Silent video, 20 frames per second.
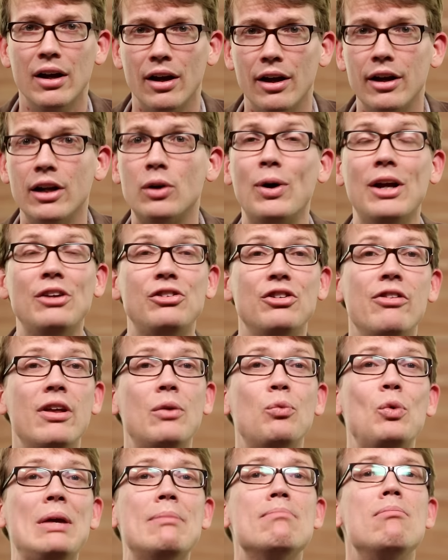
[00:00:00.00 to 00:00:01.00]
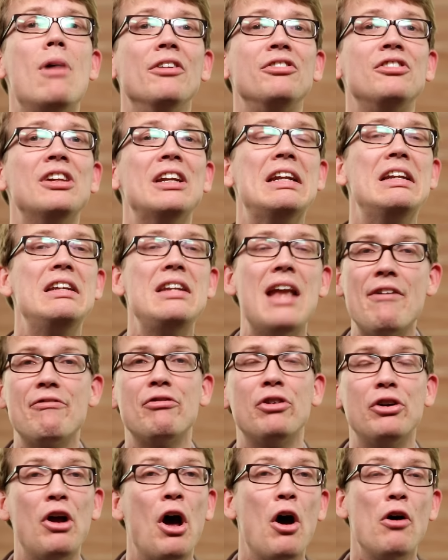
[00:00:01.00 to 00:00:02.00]
an equation that we must
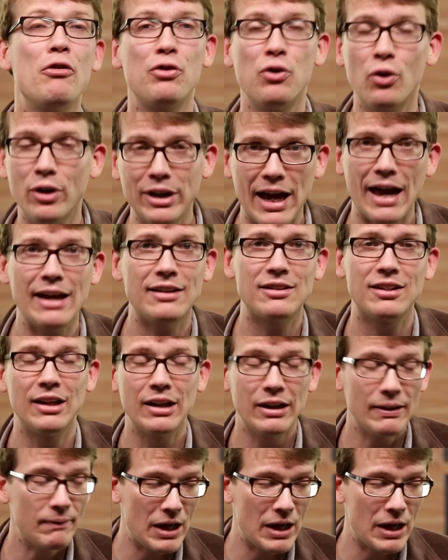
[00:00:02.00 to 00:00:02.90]
never forget